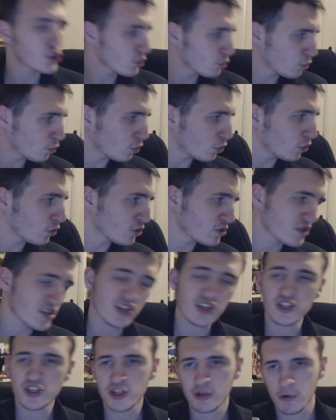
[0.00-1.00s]
towards
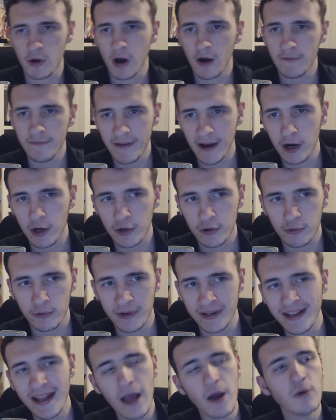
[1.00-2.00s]
Gerard
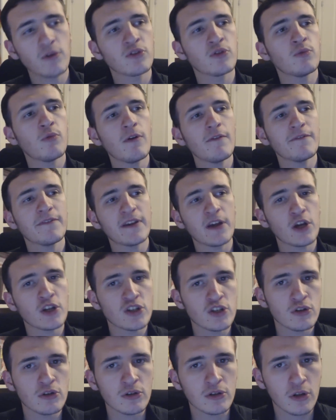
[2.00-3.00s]
Valkyrie. Now, the one thing I
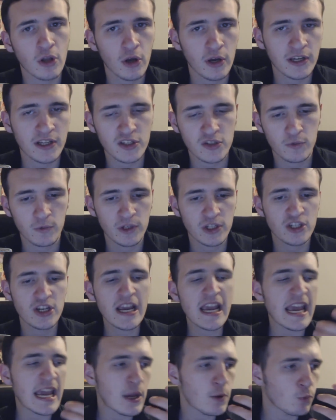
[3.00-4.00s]
do like to which,
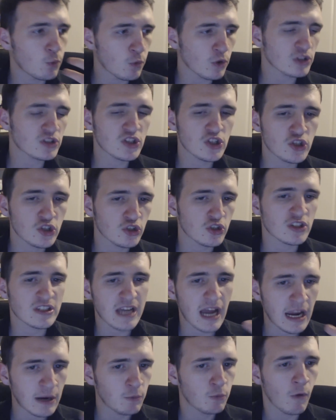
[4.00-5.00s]
it wasn't just
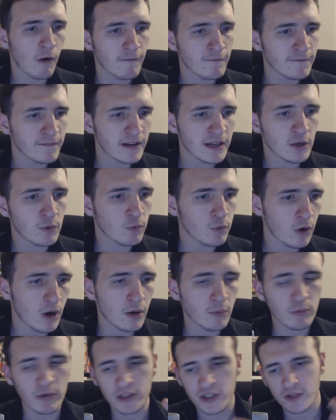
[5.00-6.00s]
a
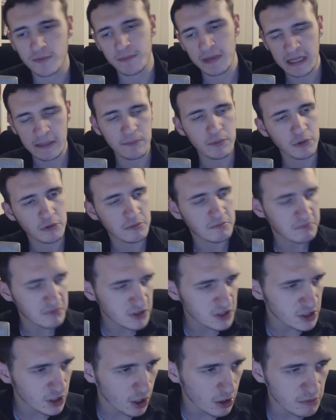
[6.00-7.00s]
1v1, which people,
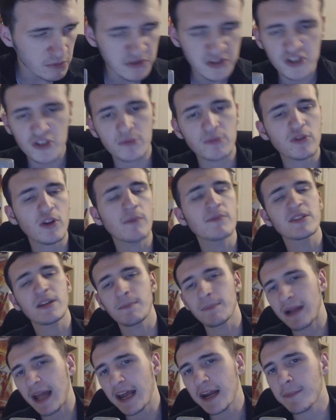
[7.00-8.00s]
you know, sometimes
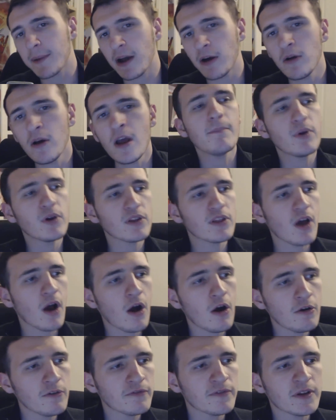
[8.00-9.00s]
complain about, but the
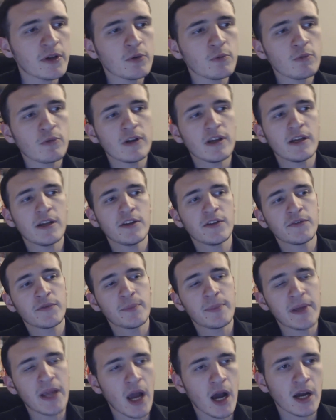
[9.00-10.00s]
whole thing
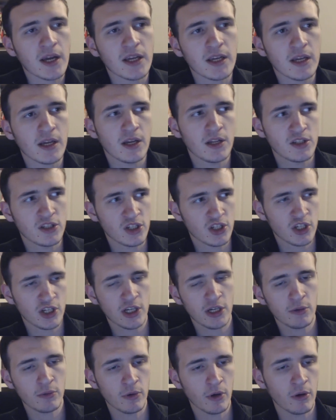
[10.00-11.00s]
with Byakuya and
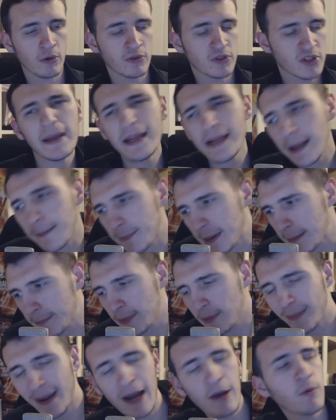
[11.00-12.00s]
Toshiro. Being that
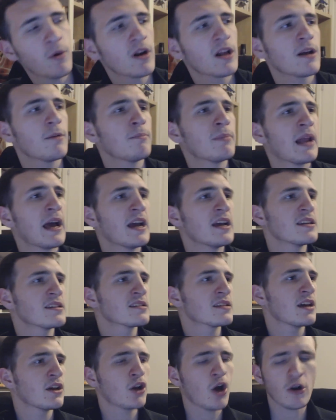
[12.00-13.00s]
people may want to complain,
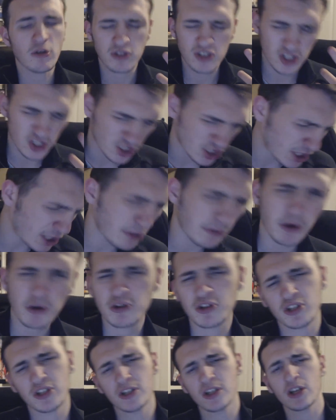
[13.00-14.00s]
saying, oh,
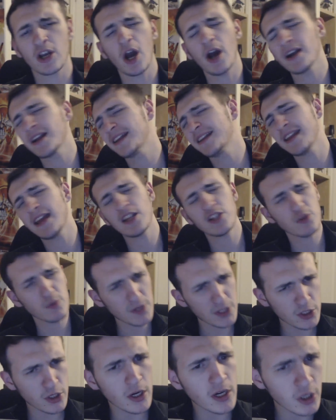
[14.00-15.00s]
Toshiro shouldn't have got in there, to
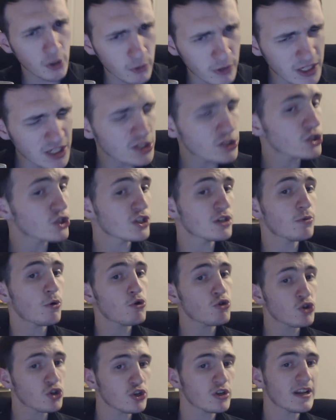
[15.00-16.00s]
which I agreed,
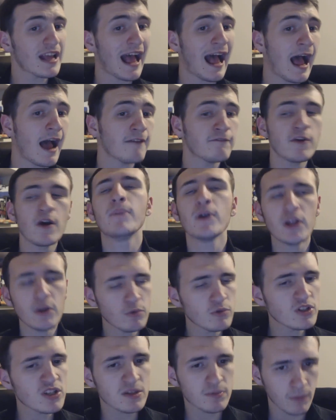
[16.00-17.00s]
Toshiro shouldn't have, but
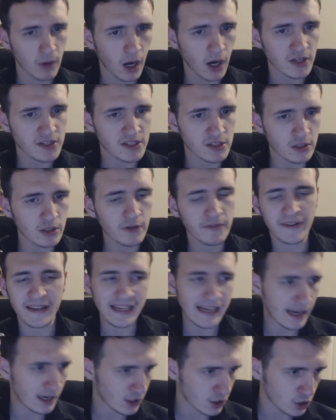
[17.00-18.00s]
it was smart enough.
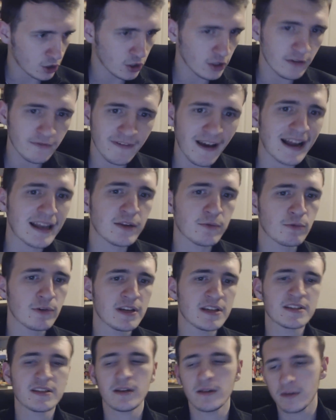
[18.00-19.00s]
He had good, valid
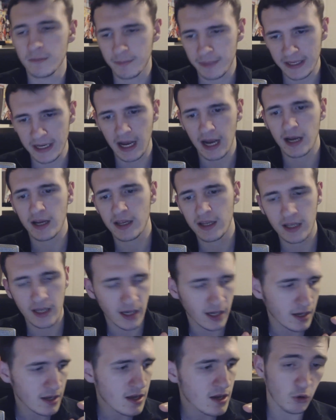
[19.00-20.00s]
reasoning, and
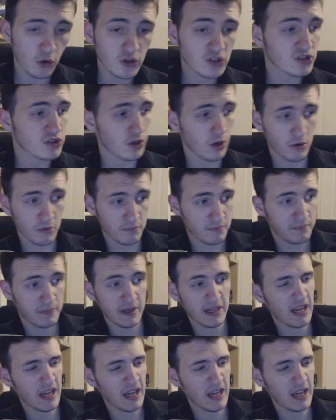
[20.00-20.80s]
Byakuya also,